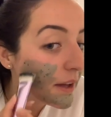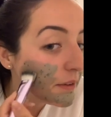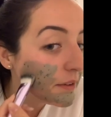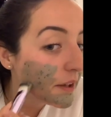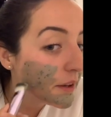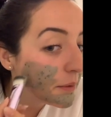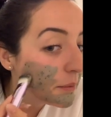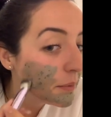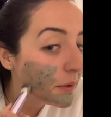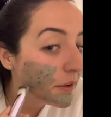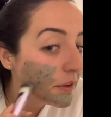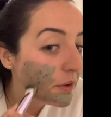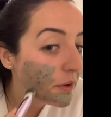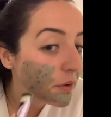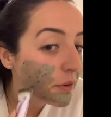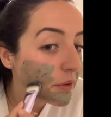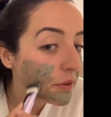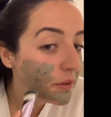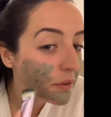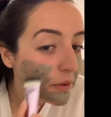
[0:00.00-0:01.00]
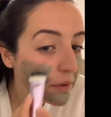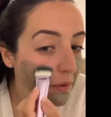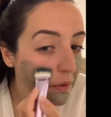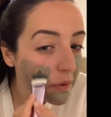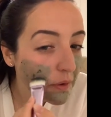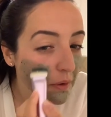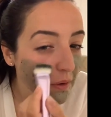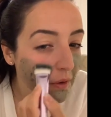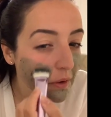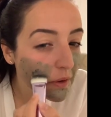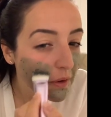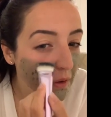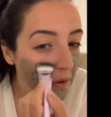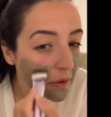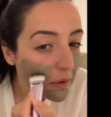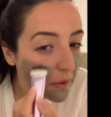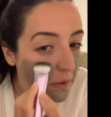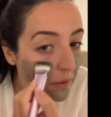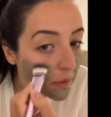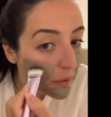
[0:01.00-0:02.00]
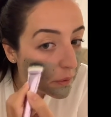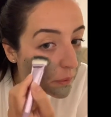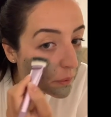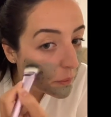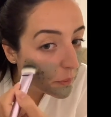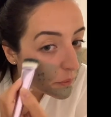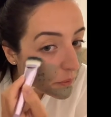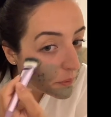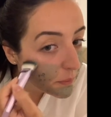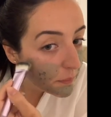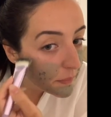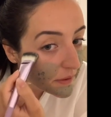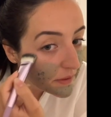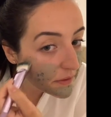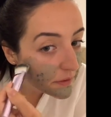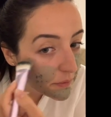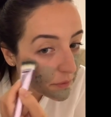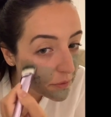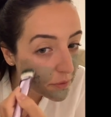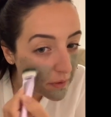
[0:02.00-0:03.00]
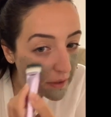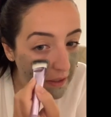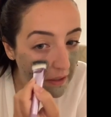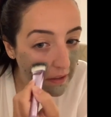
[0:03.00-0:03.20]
I'm putting it on, all the bits of green